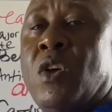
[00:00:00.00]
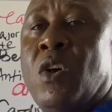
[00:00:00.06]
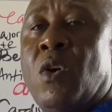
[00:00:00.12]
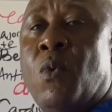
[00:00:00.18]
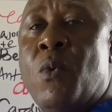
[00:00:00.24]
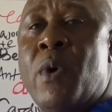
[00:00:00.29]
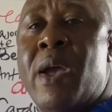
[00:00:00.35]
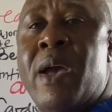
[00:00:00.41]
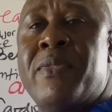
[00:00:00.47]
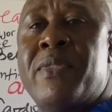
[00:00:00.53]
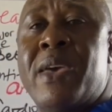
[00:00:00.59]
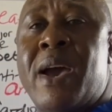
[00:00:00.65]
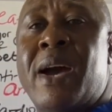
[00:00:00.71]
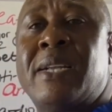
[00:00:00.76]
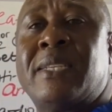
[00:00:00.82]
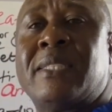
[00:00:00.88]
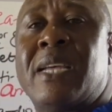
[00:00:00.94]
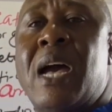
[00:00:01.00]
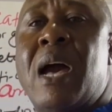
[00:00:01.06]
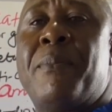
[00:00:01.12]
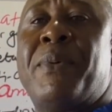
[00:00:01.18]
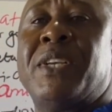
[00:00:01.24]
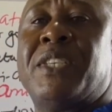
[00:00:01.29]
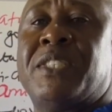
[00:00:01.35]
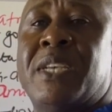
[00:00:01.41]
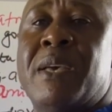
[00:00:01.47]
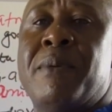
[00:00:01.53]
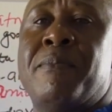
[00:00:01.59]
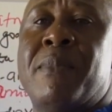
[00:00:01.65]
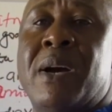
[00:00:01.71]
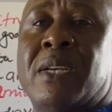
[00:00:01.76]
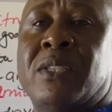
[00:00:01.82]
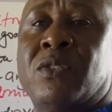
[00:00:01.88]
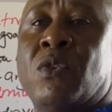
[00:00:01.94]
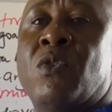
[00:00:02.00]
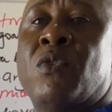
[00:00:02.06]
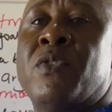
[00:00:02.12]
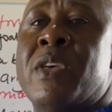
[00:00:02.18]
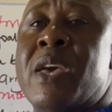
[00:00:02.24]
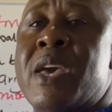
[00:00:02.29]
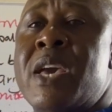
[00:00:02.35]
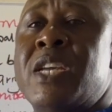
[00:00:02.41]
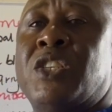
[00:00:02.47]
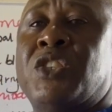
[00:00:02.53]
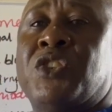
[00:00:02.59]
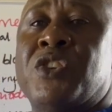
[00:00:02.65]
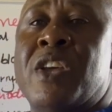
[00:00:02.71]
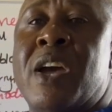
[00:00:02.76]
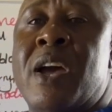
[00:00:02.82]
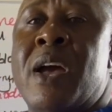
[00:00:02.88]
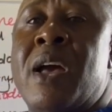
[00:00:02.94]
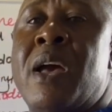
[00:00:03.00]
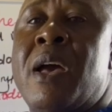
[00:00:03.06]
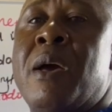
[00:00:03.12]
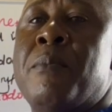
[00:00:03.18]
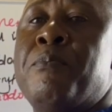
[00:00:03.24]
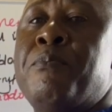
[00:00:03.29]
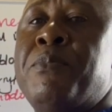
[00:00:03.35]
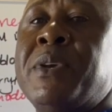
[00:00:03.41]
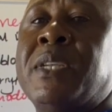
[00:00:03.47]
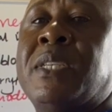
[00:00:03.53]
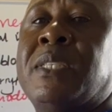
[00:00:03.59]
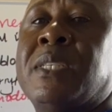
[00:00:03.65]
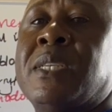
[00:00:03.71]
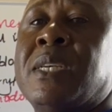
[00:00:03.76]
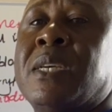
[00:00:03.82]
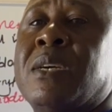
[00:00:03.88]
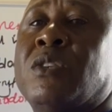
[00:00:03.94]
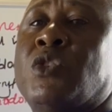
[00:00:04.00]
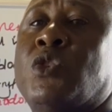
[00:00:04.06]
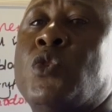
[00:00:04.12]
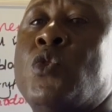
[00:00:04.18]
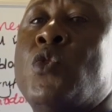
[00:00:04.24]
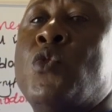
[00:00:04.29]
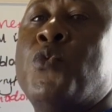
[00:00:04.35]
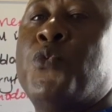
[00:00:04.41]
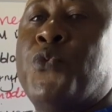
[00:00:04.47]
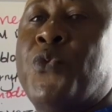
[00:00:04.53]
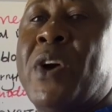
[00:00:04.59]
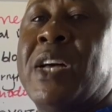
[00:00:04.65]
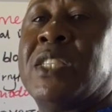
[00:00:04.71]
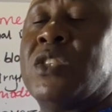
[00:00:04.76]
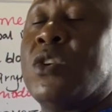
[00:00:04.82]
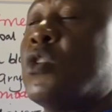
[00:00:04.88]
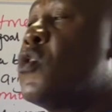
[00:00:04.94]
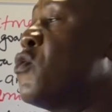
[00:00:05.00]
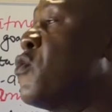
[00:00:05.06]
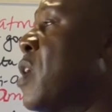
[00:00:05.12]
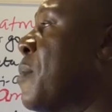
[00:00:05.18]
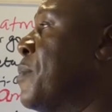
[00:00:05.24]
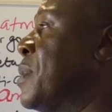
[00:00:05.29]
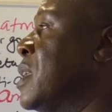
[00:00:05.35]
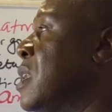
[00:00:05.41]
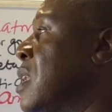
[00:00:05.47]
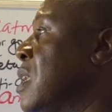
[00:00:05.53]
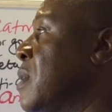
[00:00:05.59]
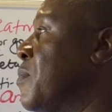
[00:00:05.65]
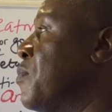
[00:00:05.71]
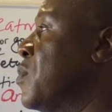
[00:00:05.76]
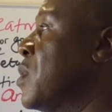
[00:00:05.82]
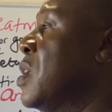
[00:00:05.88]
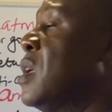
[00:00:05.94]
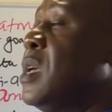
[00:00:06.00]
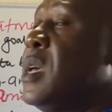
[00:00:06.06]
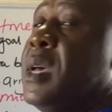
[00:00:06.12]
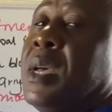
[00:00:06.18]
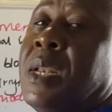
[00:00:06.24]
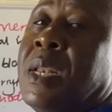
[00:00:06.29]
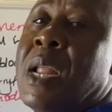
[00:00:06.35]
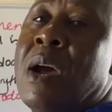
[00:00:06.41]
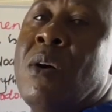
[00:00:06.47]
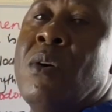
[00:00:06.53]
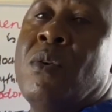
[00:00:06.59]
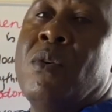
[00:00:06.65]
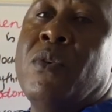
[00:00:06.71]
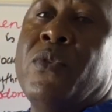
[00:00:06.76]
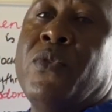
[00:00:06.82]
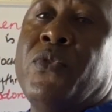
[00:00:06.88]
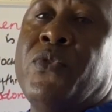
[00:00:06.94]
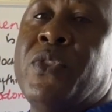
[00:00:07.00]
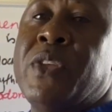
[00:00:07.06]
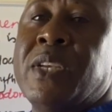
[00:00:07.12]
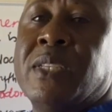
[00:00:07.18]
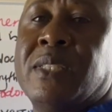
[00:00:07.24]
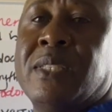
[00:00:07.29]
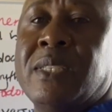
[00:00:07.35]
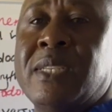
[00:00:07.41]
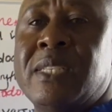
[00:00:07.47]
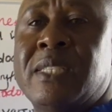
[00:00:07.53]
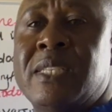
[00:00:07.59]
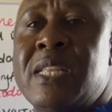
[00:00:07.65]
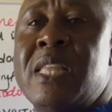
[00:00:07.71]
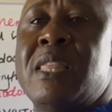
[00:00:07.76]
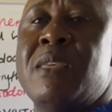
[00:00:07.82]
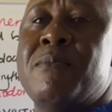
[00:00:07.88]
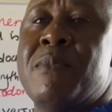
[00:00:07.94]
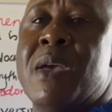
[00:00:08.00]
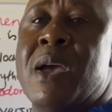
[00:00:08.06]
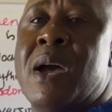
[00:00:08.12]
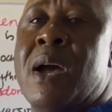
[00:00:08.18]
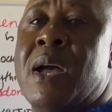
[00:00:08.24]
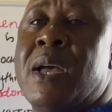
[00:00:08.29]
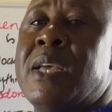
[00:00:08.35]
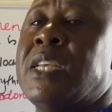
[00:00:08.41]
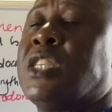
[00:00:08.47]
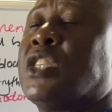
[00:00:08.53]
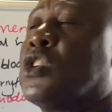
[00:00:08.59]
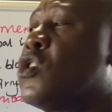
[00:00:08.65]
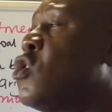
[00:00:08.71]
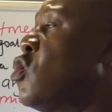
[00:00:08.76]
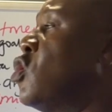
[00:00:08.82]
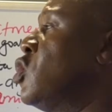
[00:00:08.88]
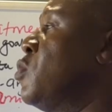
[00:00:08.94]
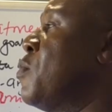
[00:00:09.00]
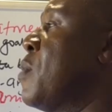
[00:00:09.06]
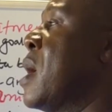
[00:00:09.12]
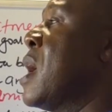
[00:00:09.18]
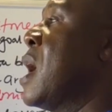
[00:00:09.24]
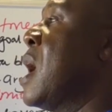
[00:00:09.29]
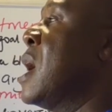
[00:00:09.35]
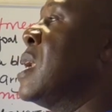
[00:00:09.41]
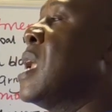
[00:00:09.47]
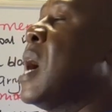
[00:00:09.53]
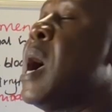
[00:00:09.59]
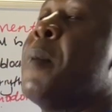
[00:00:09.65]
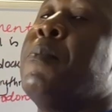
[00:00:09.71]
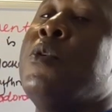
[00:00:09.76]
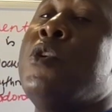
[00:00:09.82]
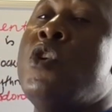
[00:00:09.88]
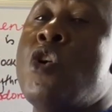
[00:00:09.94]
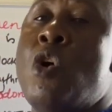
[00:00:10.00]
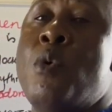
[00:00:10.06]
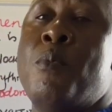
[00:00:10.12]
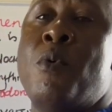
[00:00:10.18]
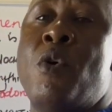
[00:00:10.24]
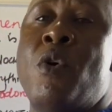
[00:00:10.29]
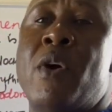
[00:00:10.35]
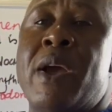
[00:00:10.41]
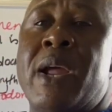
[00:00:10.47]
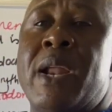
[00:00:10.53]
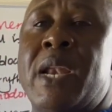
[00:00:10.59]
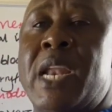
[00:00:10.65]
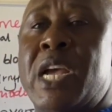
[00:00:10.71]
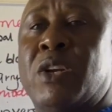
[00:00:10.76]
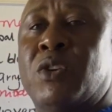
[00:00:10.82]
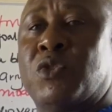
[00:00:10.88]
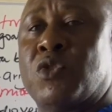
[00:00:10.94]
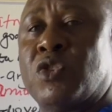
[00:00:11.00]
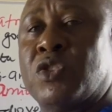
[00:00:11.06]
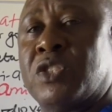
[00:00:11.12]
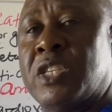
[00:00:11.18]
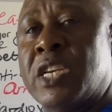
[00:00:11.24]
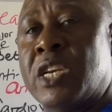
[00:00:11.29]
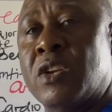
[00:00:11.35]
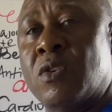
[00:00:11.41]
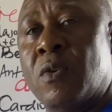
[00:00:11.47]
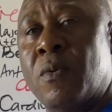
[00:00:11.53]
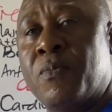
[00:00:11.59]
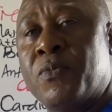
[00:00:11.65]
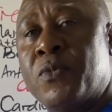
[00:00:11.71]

where the heart's upper chambers of the atria beat too fast or rapidly. Now, this dysrhythmia is caused by an abnormal electrical signal